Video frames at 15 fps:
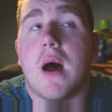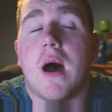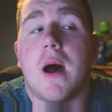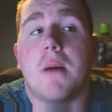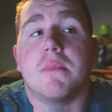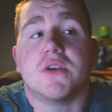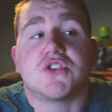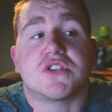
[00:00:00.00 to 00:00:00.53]

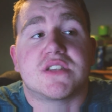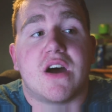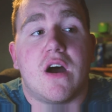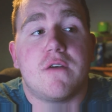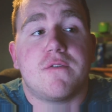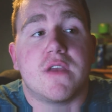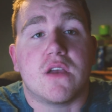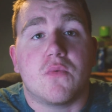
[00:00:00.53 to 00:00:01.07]
It's just that
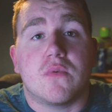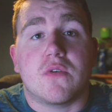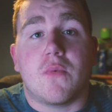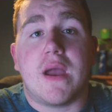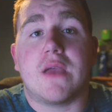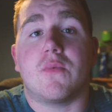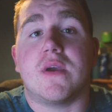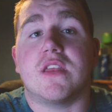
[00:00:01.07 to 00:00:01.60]
I think the
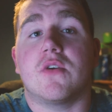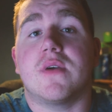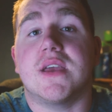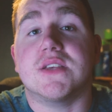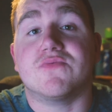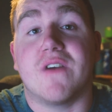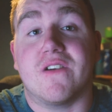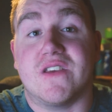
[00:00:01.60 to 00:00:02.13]
way we do it
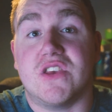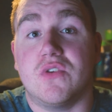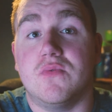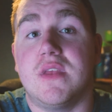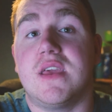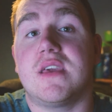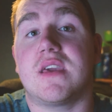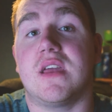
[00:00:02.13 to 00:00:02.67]
is very
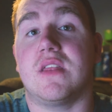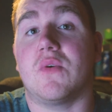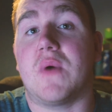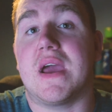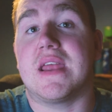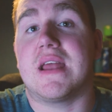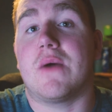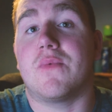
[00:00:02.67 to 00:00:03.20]
unique in the
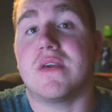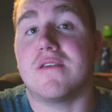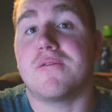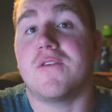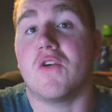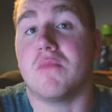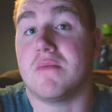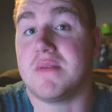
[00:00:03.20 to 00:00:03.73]
way that we
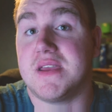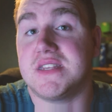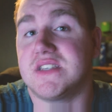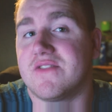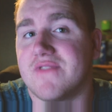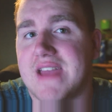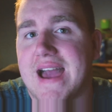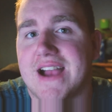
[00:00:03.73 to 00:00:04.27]
film
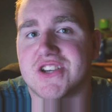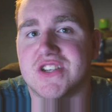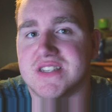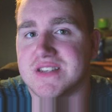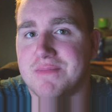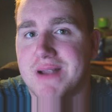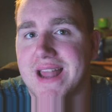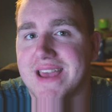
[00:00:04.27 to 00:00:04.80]
immediate
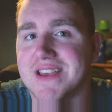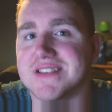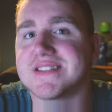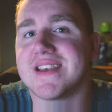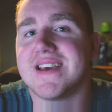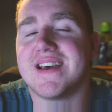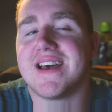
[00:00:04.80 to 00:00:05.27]
reactions of players,